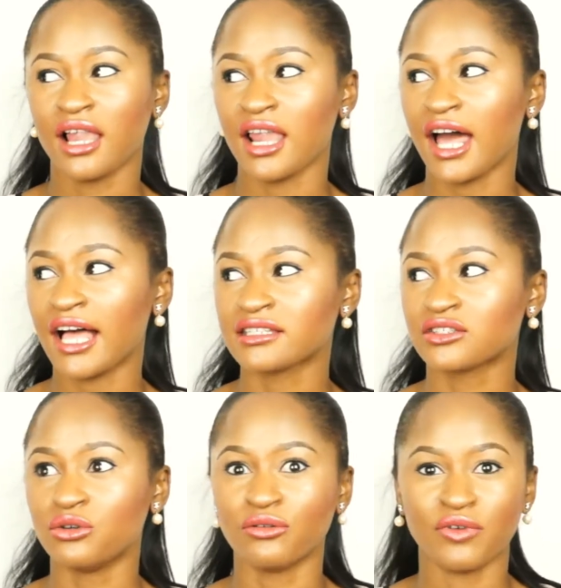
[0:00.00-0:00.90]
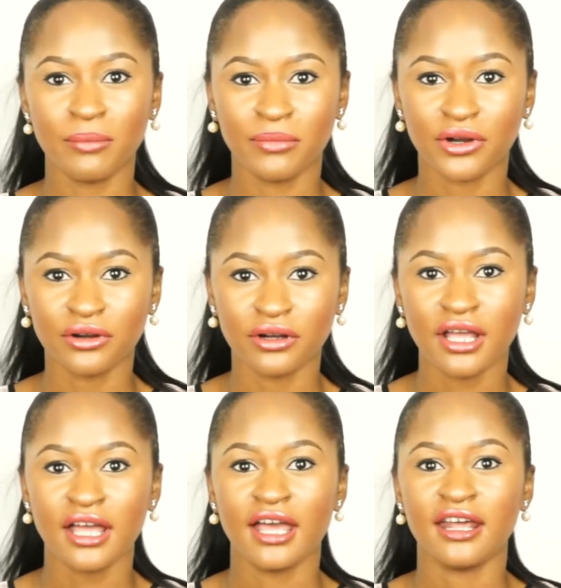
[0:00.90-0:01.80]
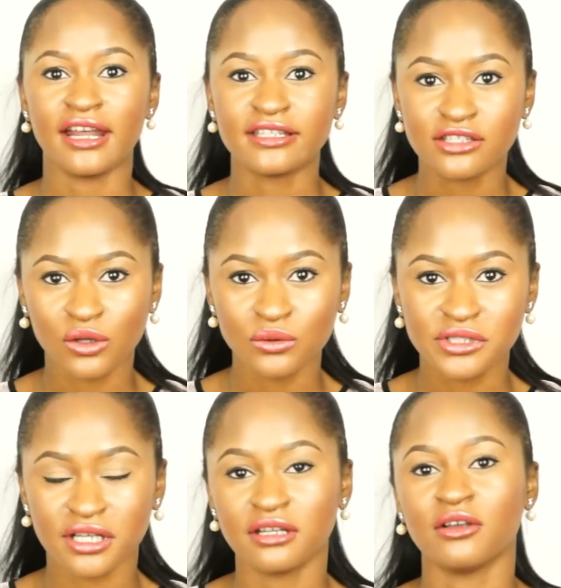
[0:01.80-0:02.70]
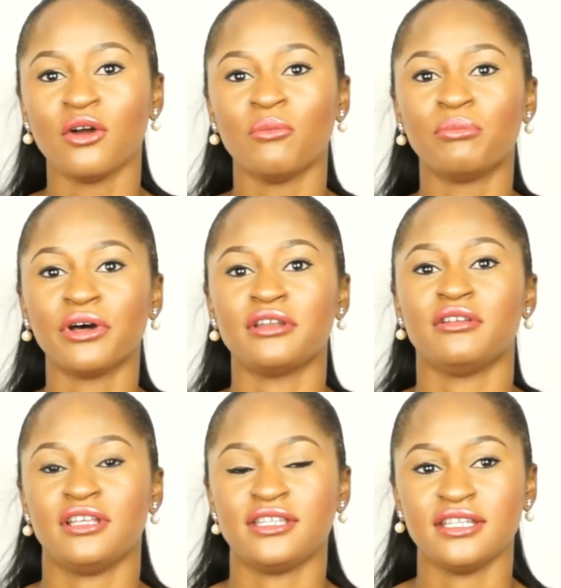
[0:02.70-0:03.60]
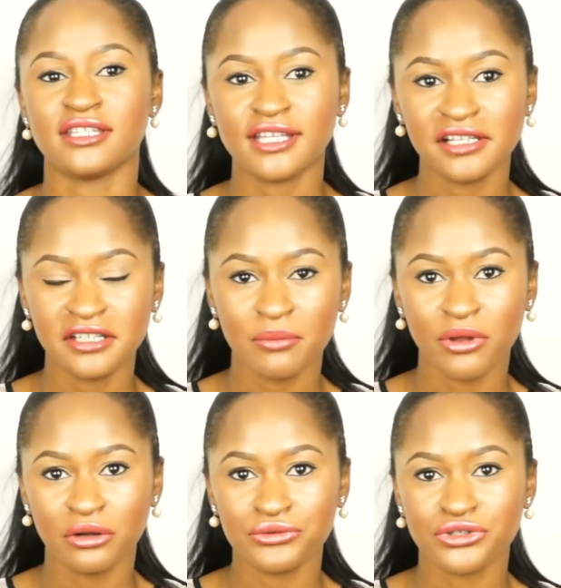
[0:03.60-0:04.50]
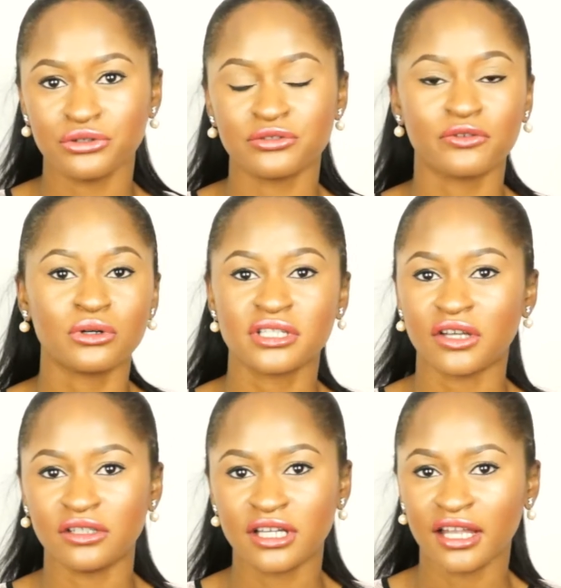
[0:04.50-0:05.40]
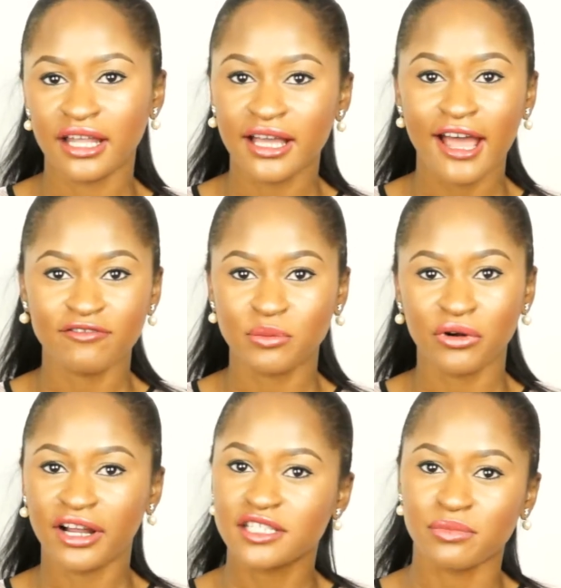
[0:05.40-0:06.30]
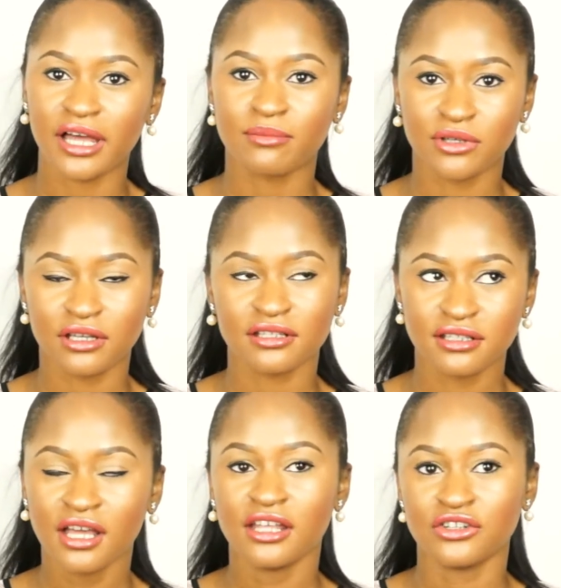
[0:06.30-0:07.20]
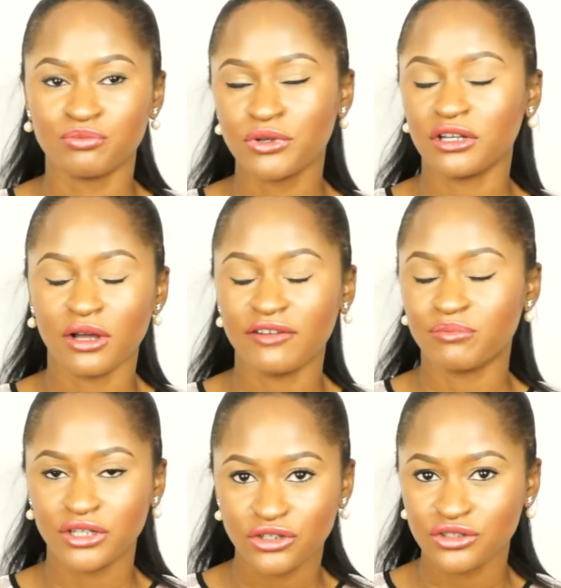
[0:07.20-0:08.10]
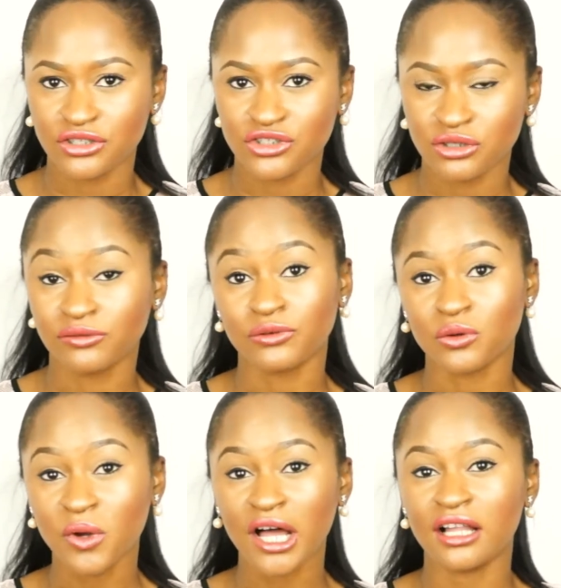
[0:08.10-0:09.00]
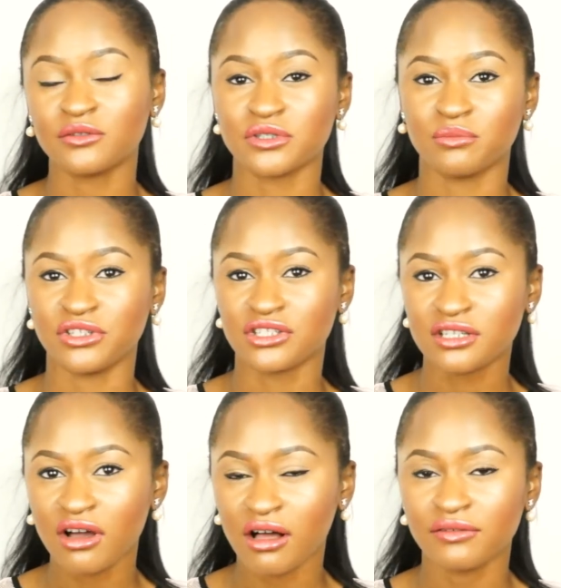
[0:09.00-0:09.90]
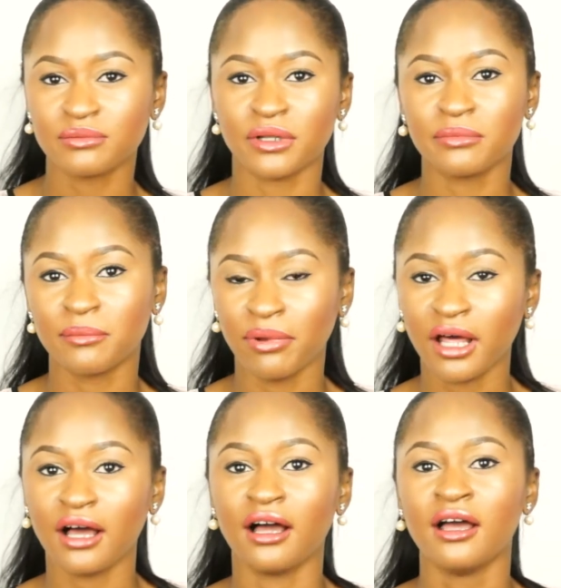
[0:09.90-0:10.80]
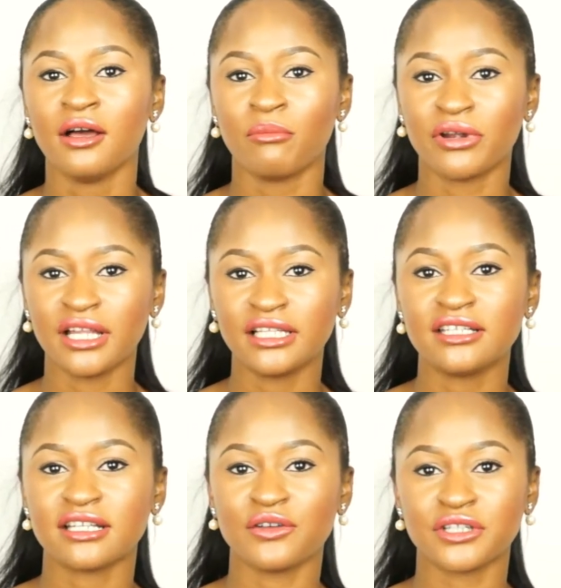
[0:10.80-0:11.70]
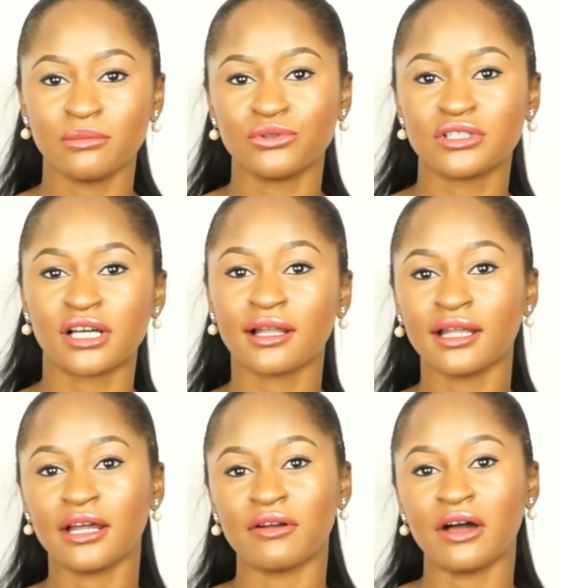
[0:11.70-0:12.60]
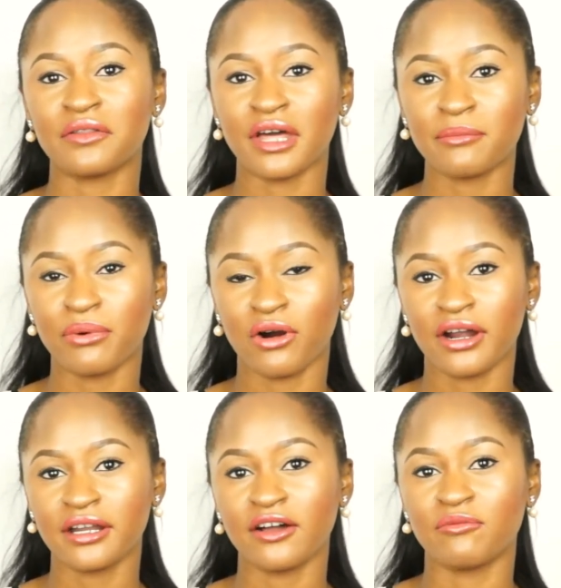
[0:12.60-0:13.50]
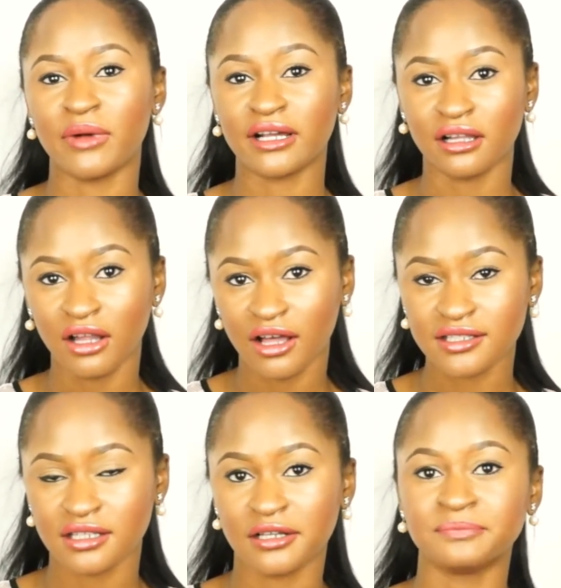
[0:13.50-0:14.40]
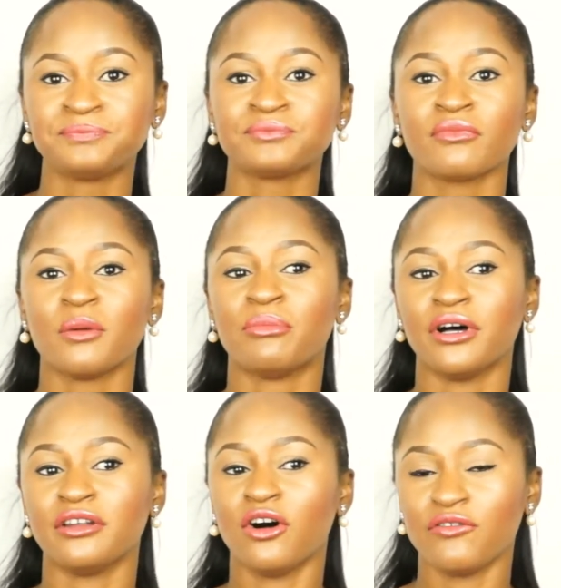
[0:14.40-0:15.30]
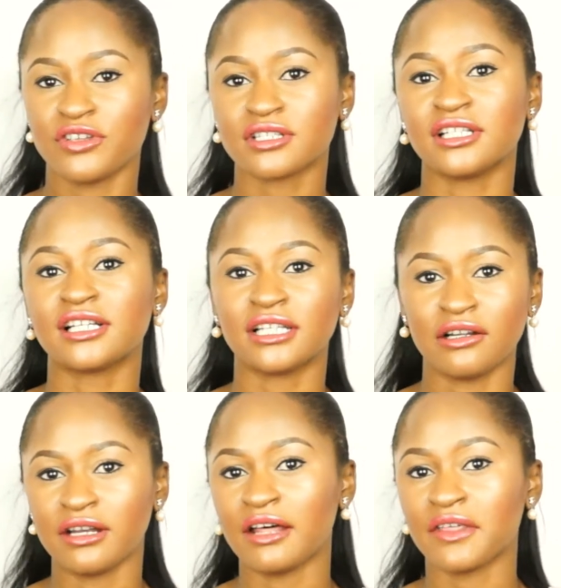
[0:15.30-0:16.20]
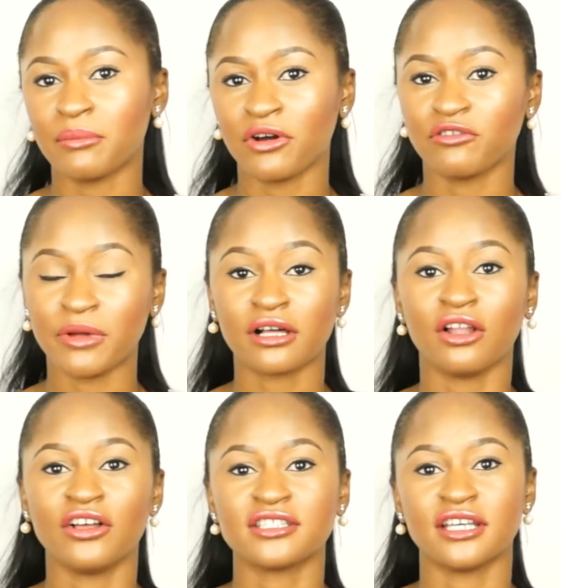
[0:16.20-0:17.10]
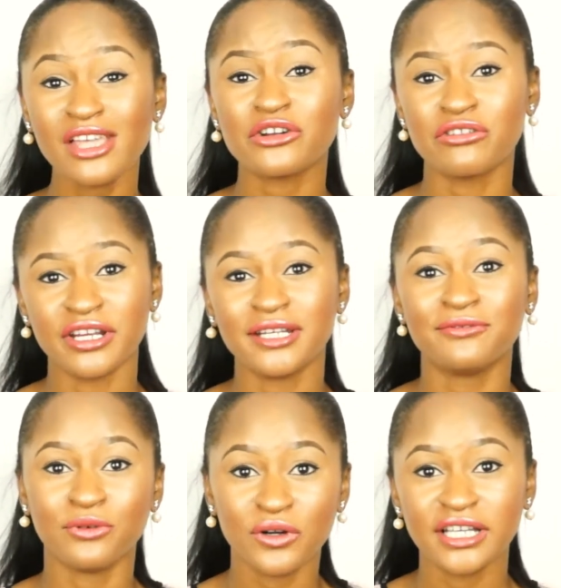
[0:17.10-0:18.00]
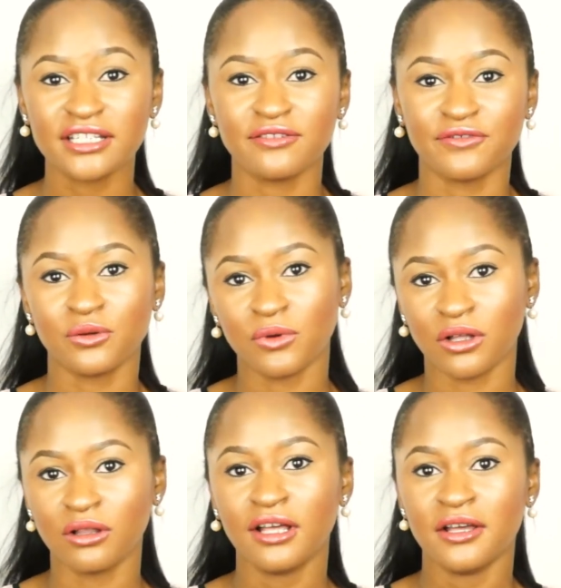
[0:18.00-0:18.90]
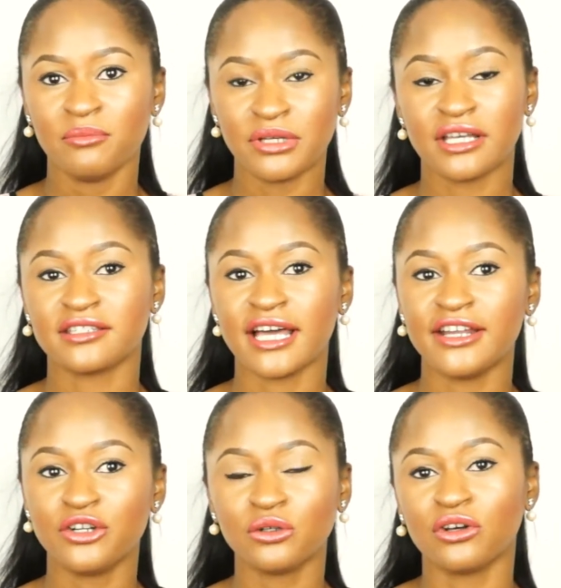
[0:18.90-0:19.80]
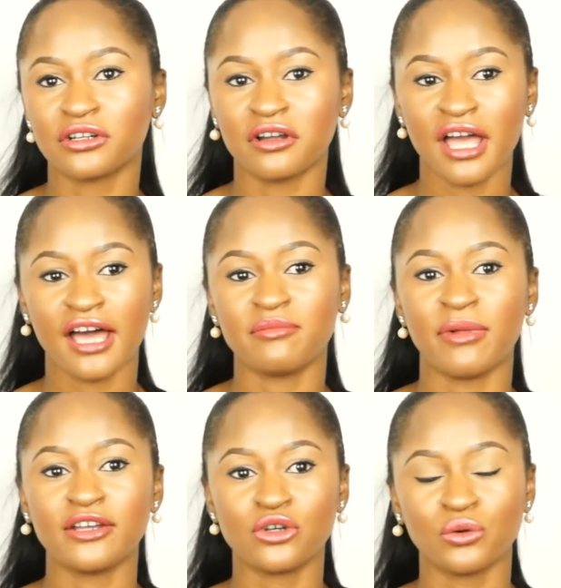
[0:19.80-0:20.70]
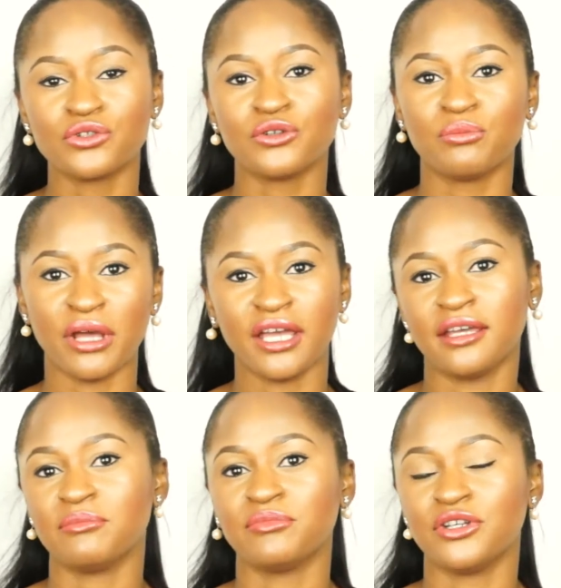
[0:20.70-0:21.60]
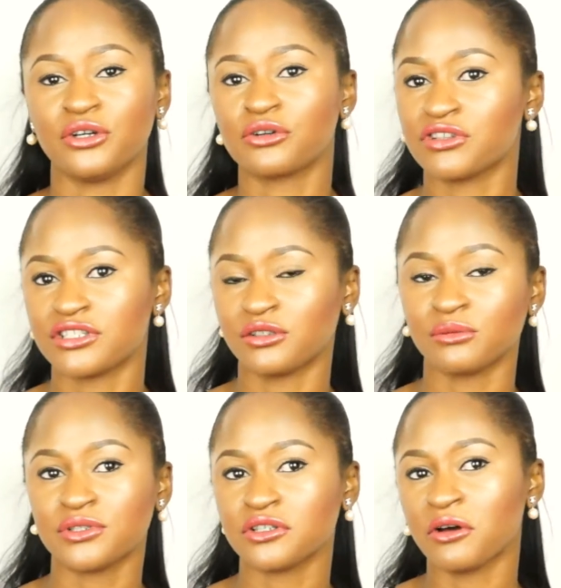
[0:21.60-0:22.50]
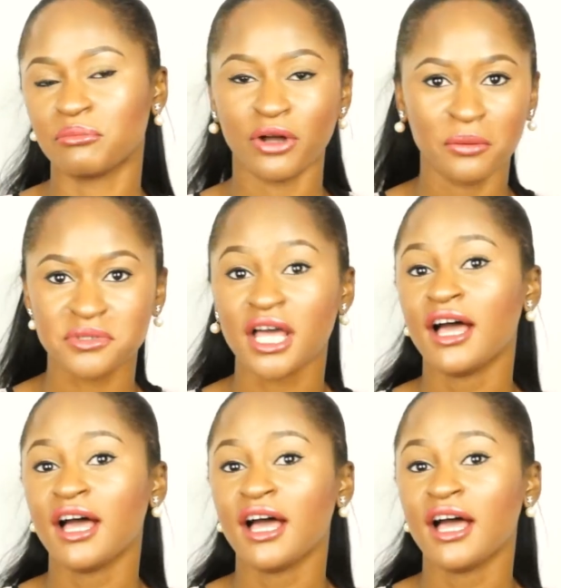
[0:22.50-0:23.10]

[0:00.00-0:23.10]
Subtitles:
last November, and I sold it. But in selling that pair of shoes, of course, I only got like half the price back because, you know, I've been using the shoe for a while, it was a bit scuffed, blah, blah, blah. But at least I was able to clear out that part of my closet. But obviously, clearing out that part of my closet created a void, if you will, because I no longer had my go-to patent, you know, Christian Louboutin pumps.